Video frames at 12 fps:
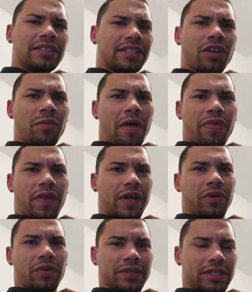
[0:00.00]
It's a little bit
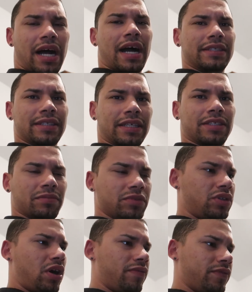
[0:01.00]
thicker on the sides, like some
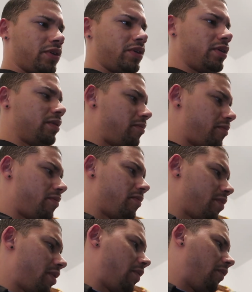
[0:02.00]
softer,
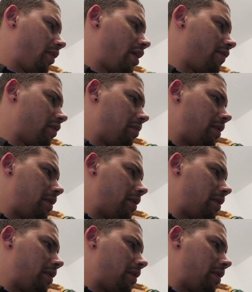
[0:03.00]
you know, whatever.